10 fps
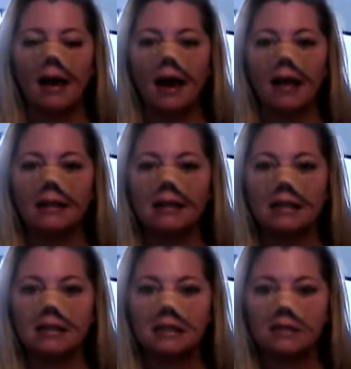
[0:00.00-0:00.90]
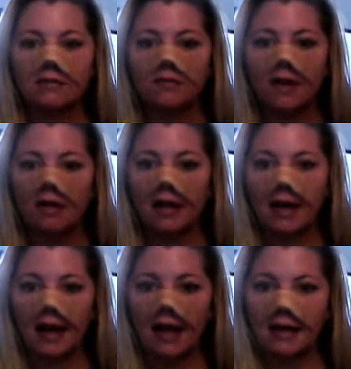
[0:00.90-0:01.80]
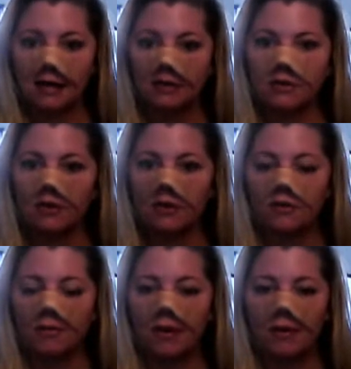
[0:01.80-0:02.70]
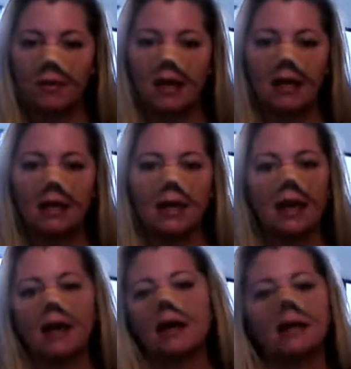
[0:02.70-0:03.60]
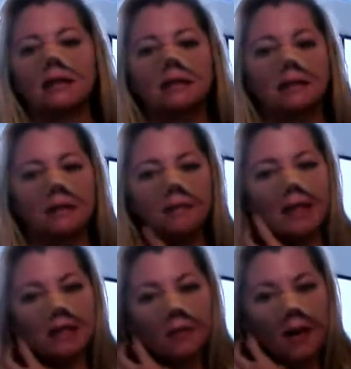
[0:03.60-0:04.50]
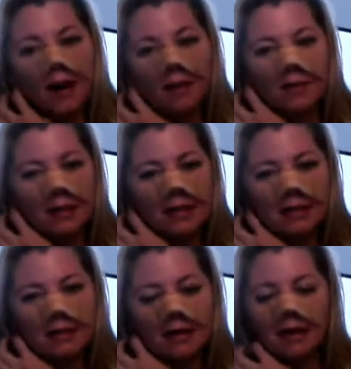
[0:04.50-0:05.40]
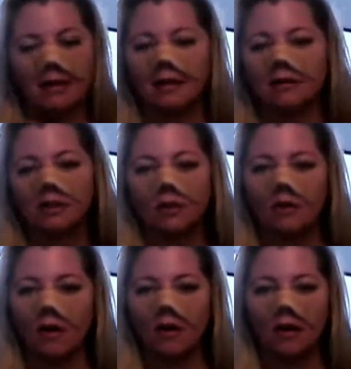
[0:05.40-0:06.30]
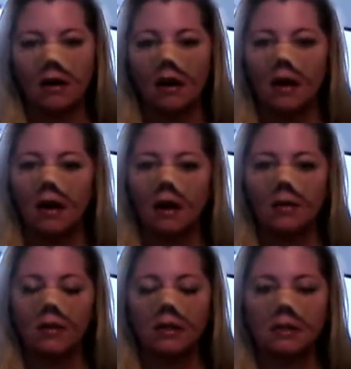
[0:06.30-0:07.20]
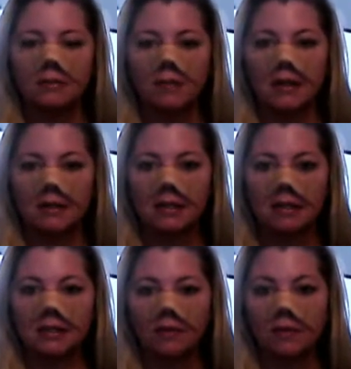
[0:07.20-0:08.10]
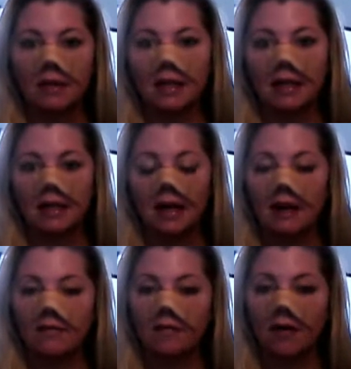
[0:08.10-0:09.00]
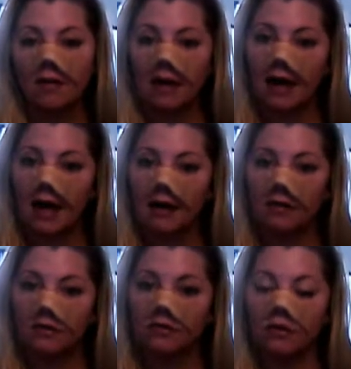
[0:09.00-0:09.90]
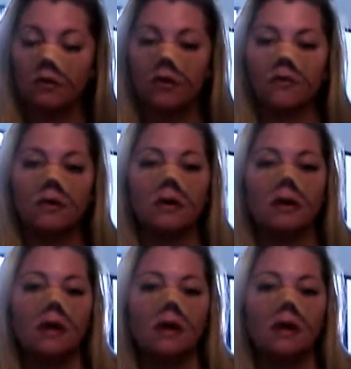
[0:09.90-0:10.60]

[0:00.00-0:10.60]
at least felt like I had control over my weight, and that's why I really stuck in there so long, was because that's the one thing that I felt like I had control over.